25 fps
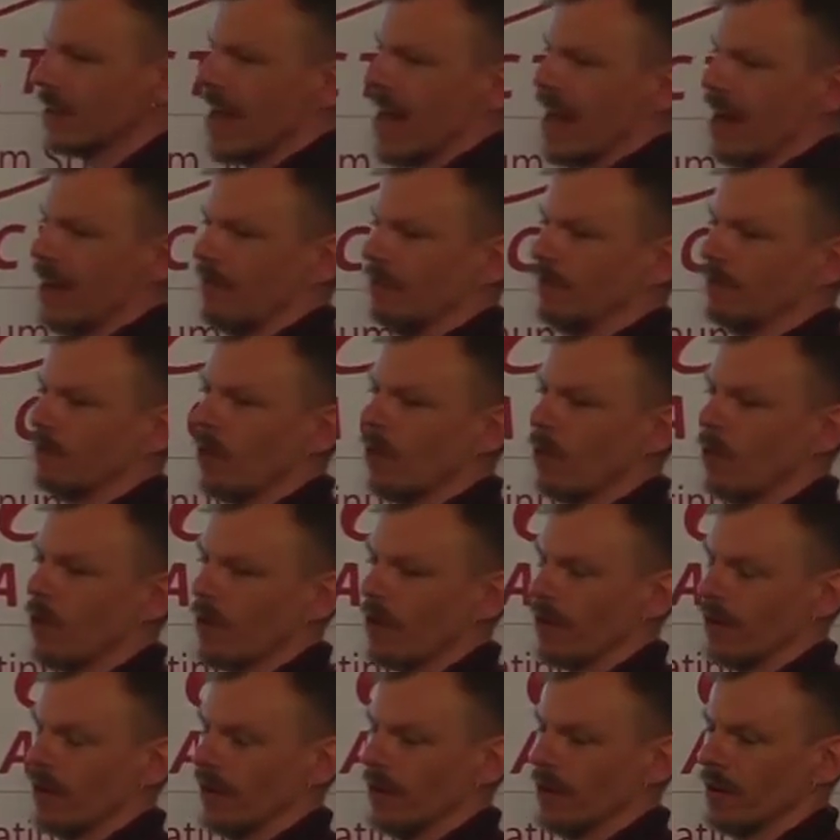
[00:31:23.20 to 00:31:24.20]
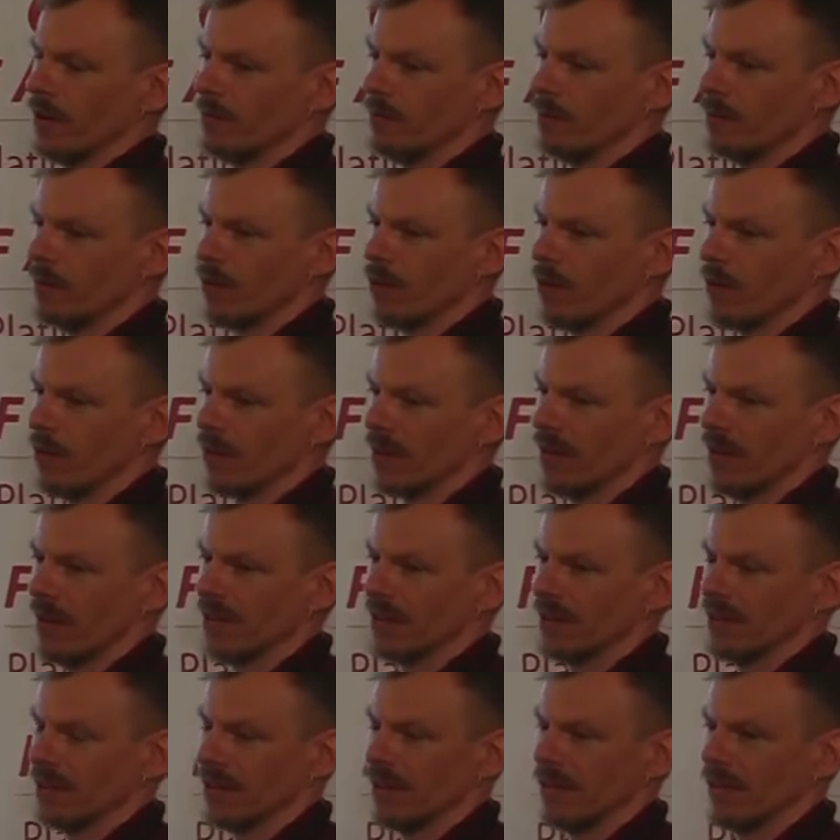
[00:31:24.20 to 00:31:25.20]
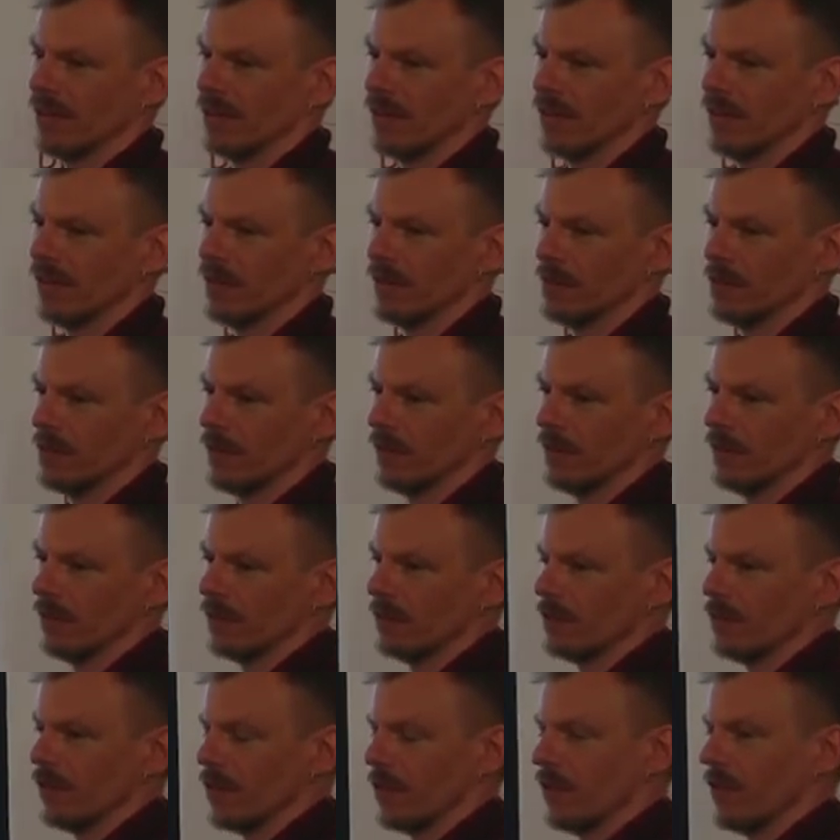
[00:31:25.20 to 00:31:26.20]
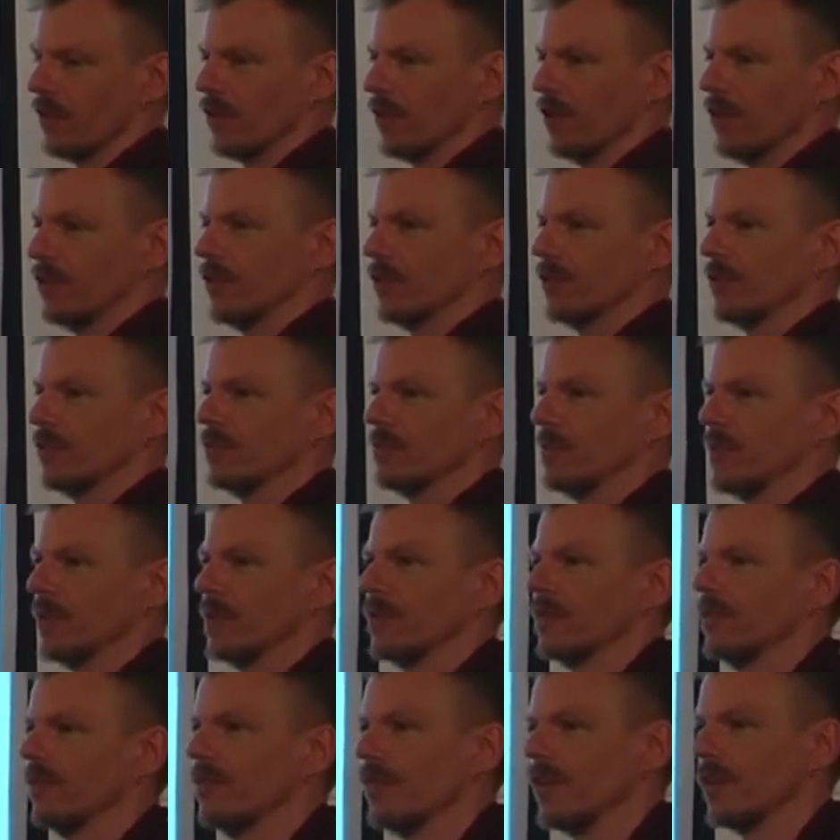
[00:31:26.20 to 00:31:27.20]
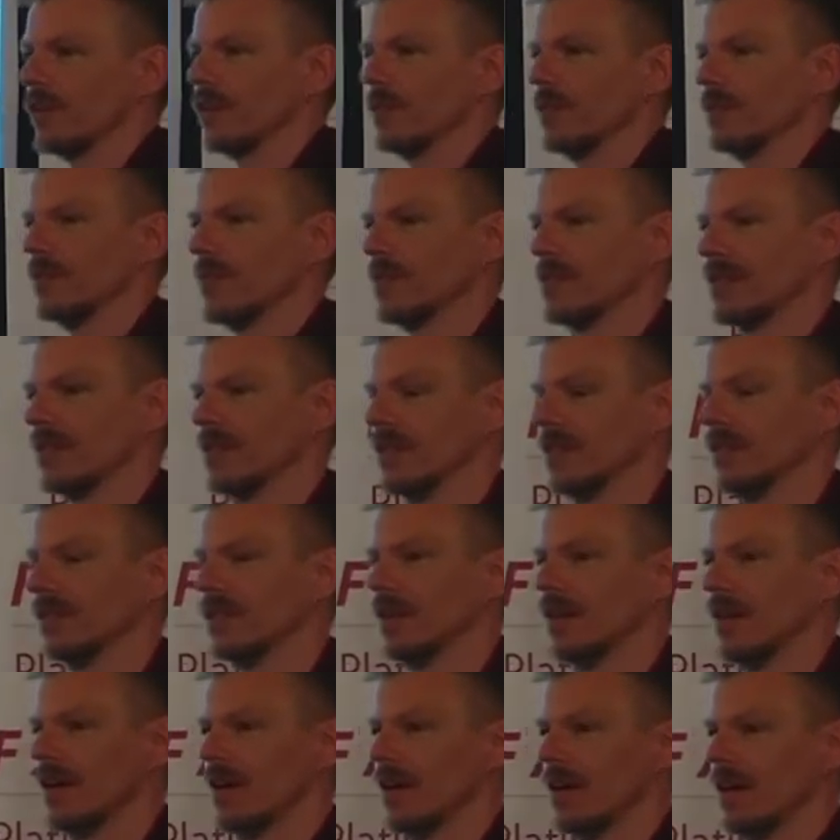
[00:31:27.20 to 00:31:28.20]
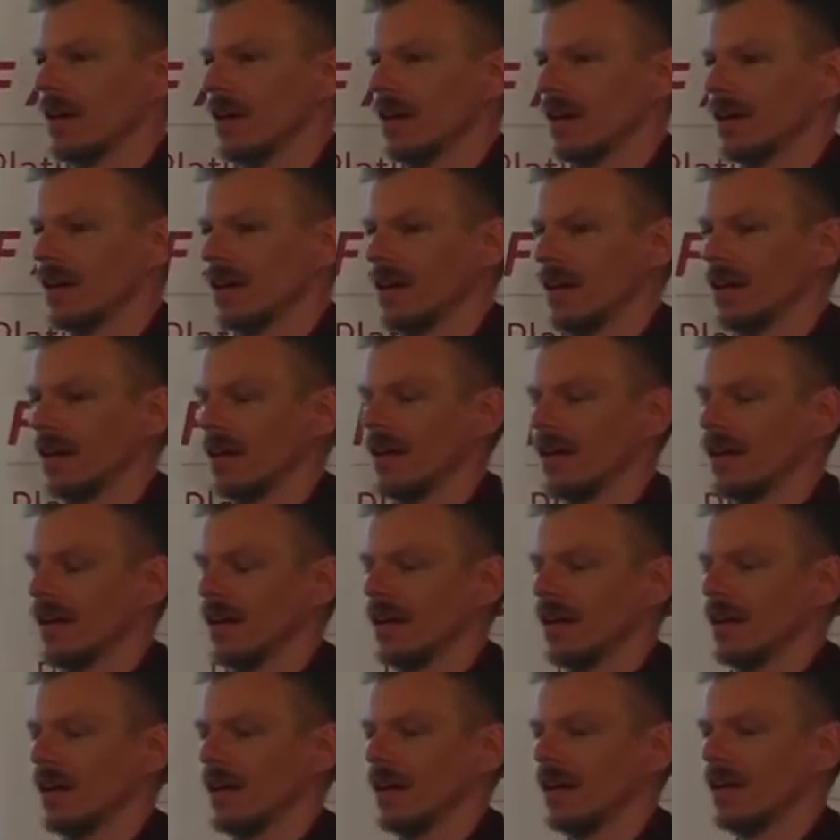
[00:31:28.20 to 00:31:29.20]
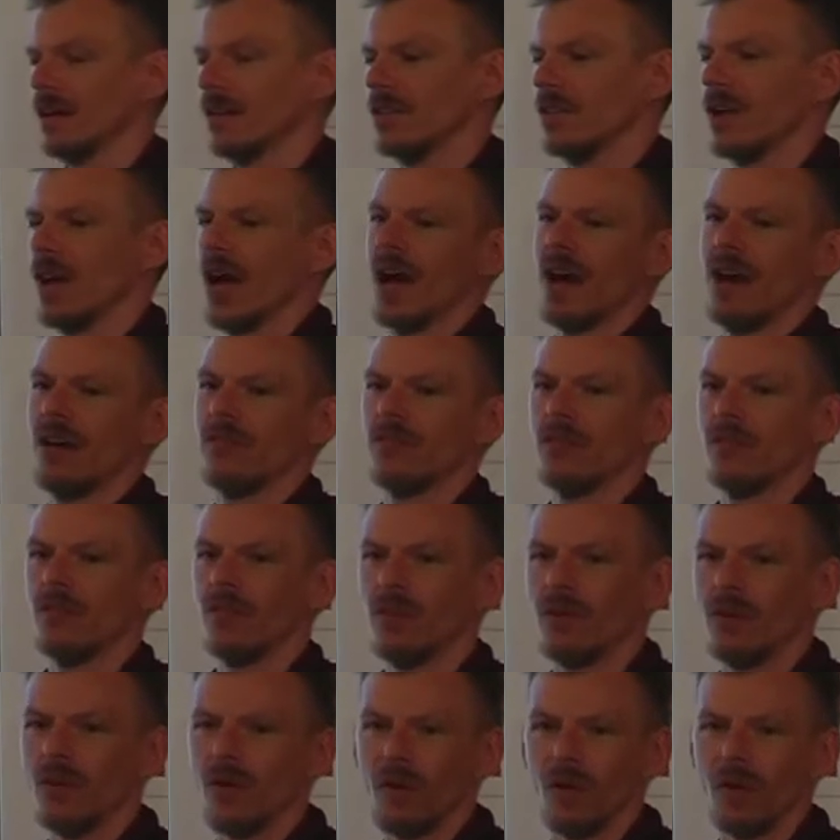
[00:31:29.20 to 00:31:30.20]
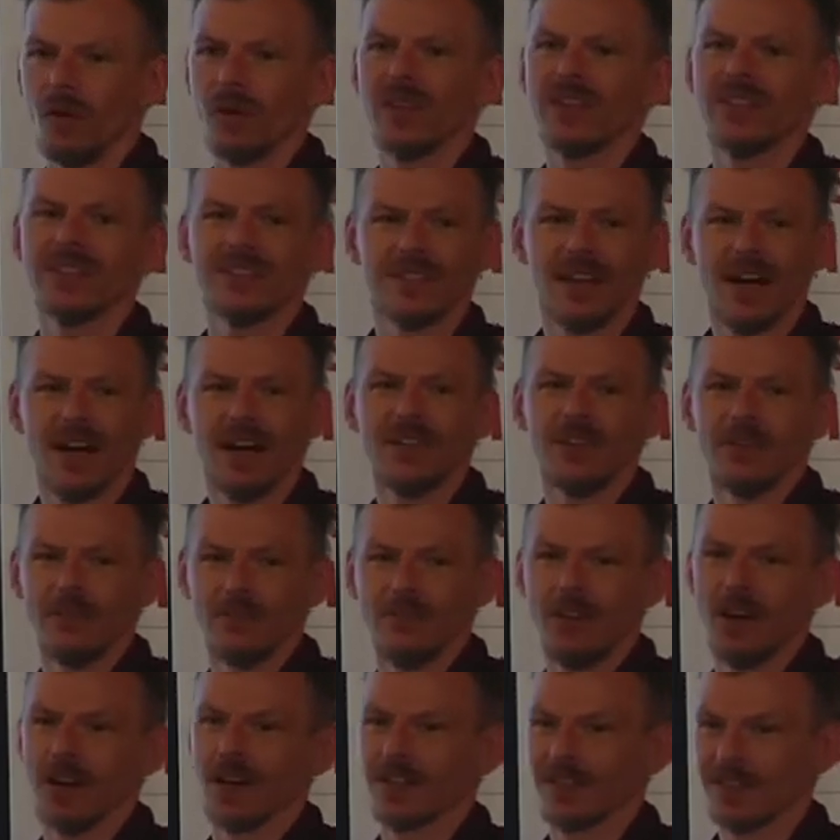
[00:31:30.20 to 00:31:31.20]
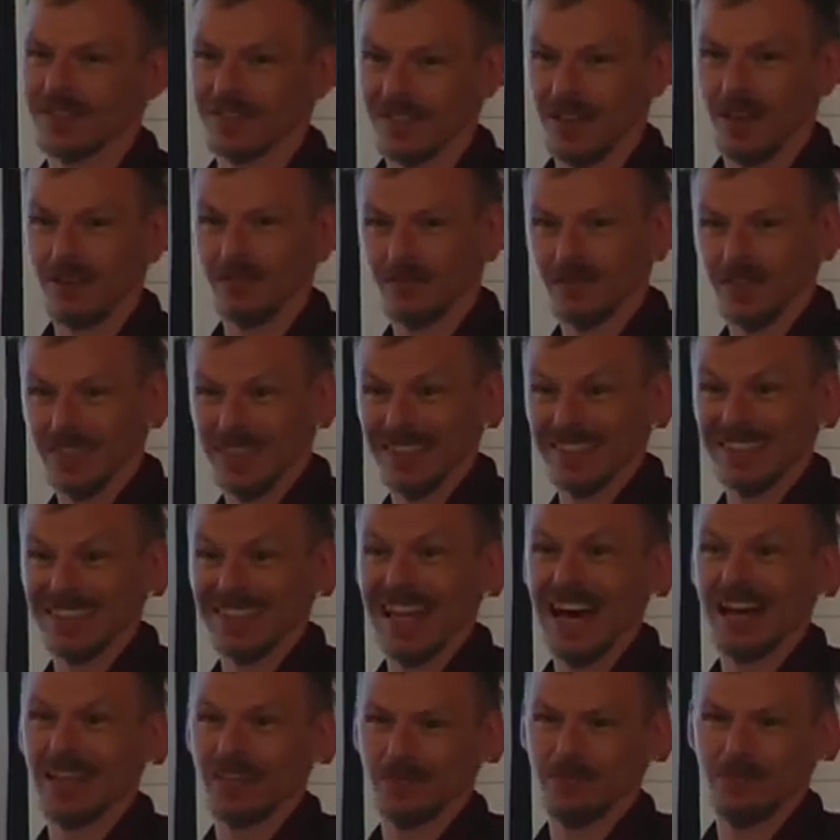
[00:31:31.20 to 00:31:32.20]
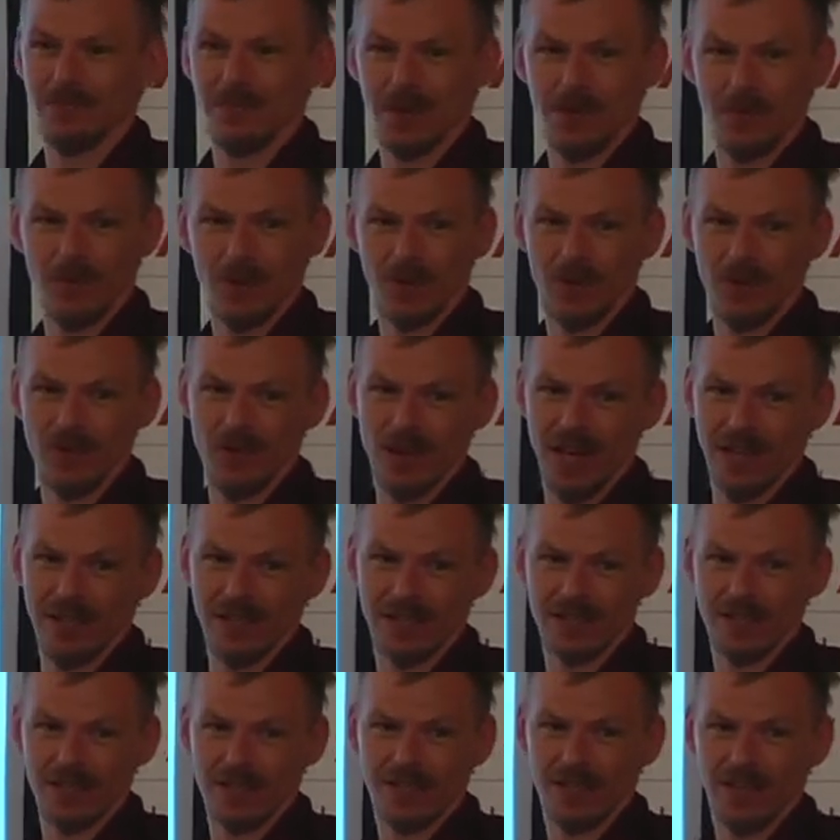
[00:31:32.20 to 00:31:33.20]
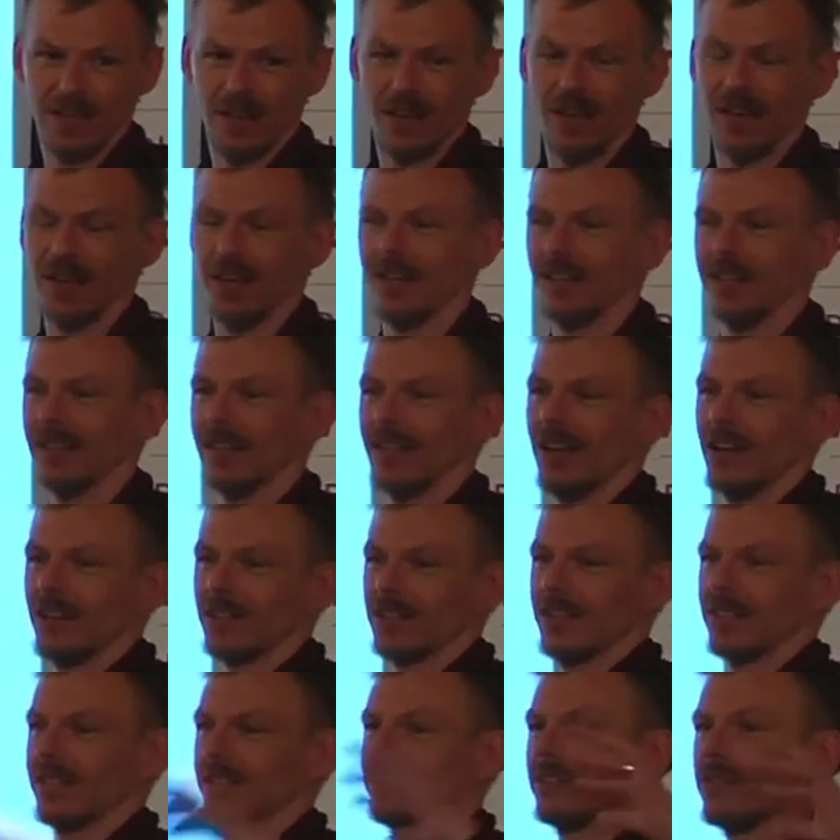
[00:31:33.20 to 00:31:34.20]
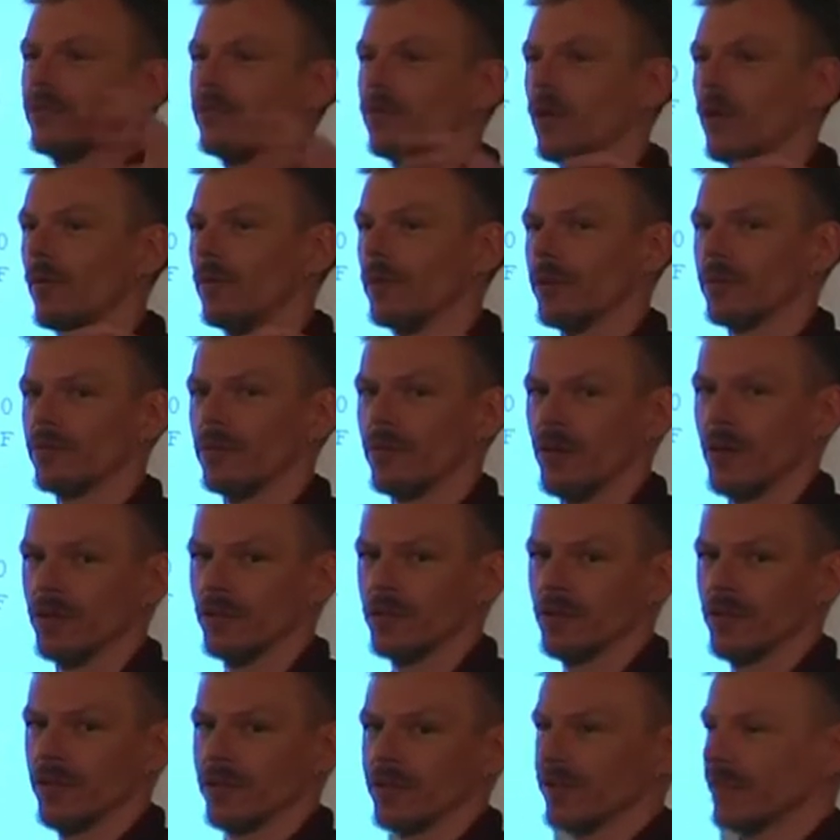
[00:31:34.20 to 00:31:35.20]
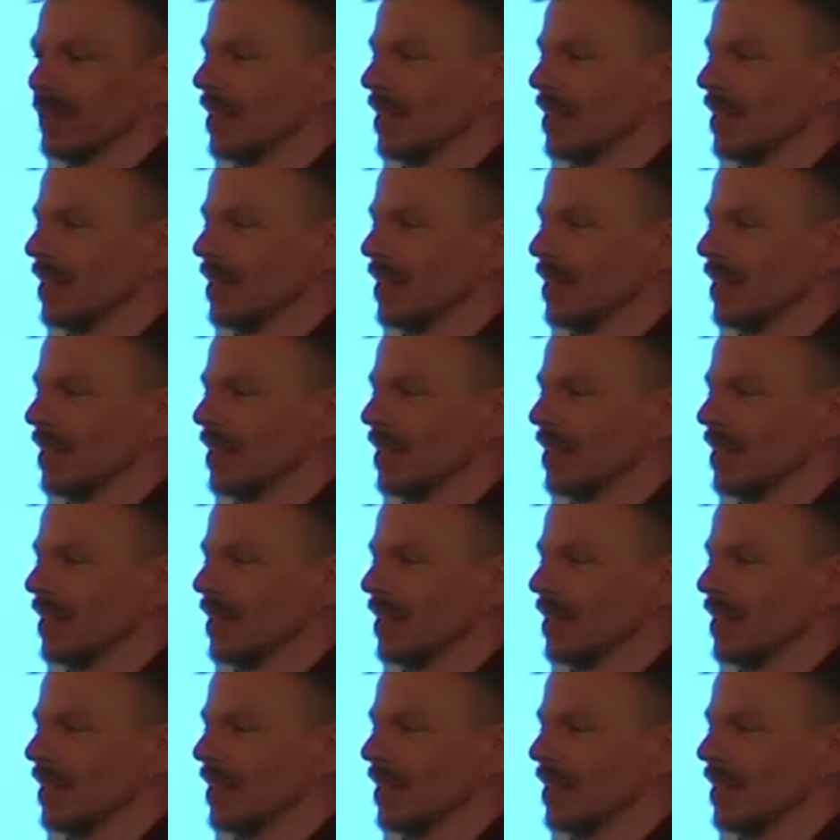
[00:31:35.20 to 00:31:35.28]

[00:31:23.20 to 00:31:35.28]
you have more than, for the 32-bit virtual machine, you have all these other funky stuff in that memory range. A 64-bit process